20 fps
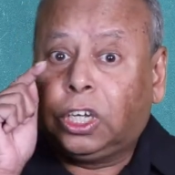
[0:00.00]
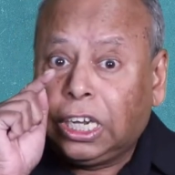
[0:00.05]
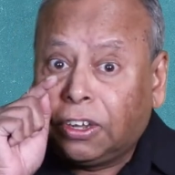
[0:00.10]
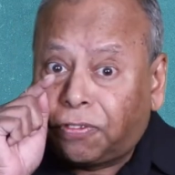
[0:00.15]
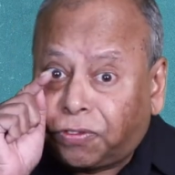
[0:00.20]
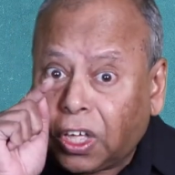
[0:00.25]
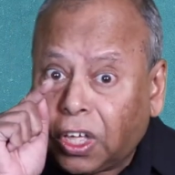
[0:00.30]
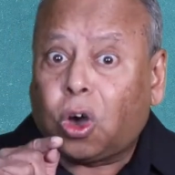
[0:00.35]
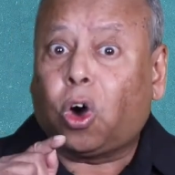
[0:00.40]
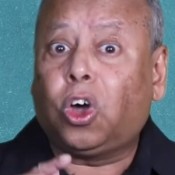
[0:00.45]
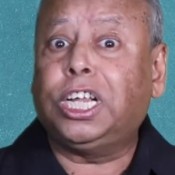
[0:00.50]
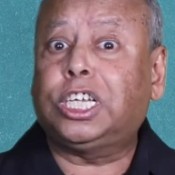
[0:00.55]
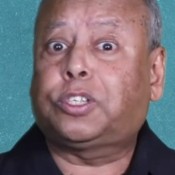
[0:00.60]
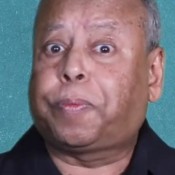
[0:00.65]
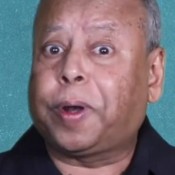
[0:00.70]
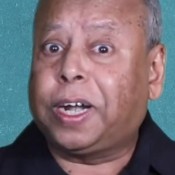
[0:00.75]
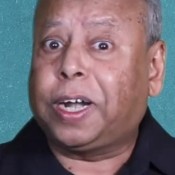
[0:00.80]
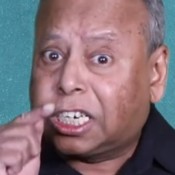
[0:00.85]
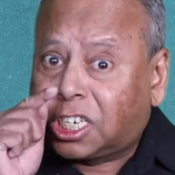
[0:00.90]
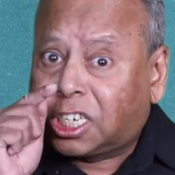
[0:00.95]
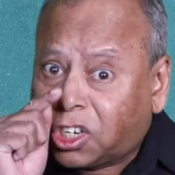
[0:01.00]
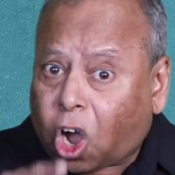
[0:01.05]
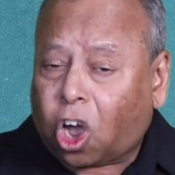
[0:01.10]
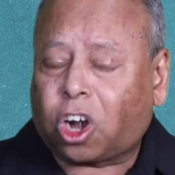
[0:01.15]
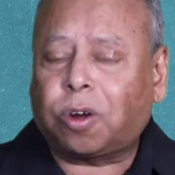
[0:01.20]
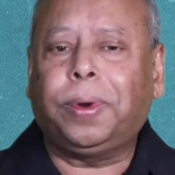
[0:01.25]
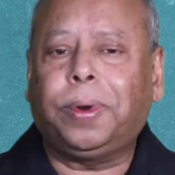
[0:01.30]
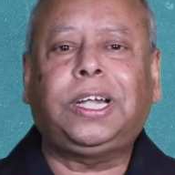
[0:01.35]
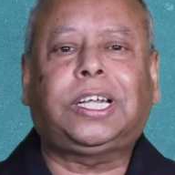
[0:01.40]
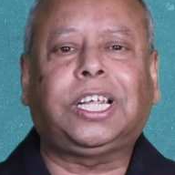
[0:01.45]
if the Holy Spirit is
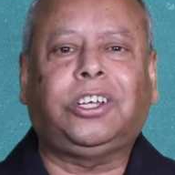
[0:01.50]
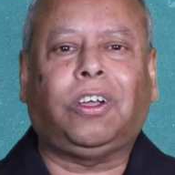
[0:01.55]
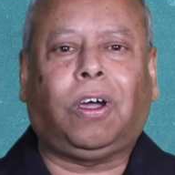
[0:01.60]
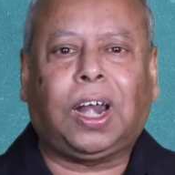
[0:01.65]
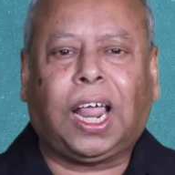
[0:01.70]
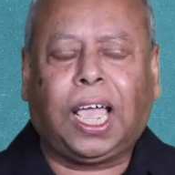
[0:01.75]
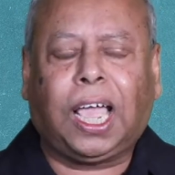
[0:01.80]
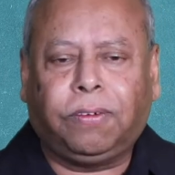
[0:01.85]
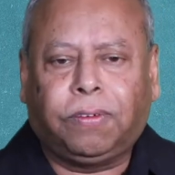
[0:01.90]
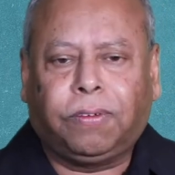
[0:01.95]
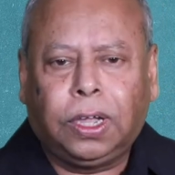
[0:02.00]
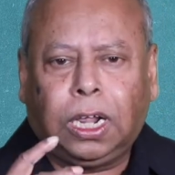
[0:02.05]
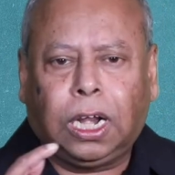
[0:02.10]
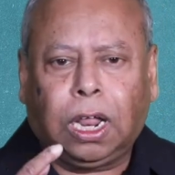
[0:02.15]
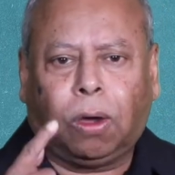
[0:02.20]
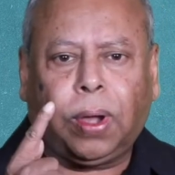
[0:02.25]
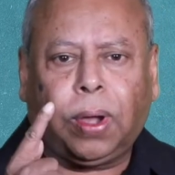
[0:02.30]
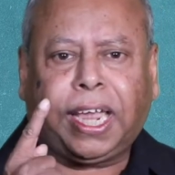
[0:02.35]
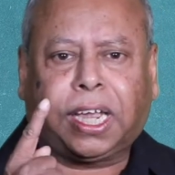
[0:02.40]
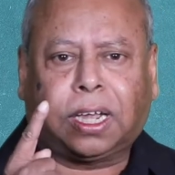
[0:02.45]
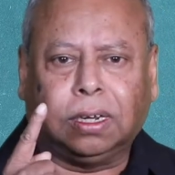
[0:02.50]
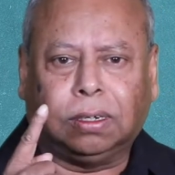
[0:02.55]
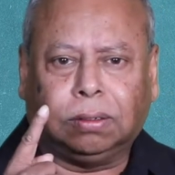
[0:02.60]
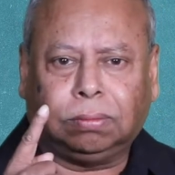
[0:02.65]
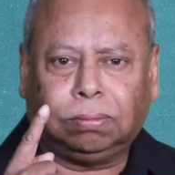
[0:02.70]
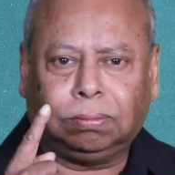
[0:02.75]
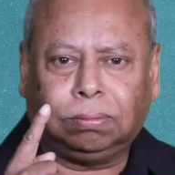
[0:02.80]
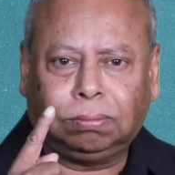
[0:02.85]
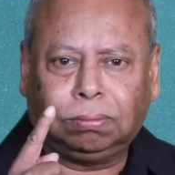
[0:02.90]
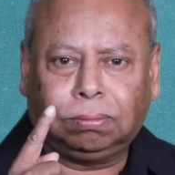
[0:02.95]
dormant in your life, he'll
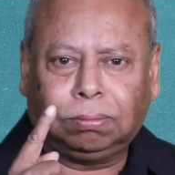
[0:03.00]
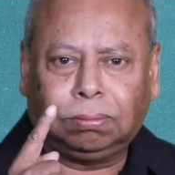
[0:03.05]
awaken.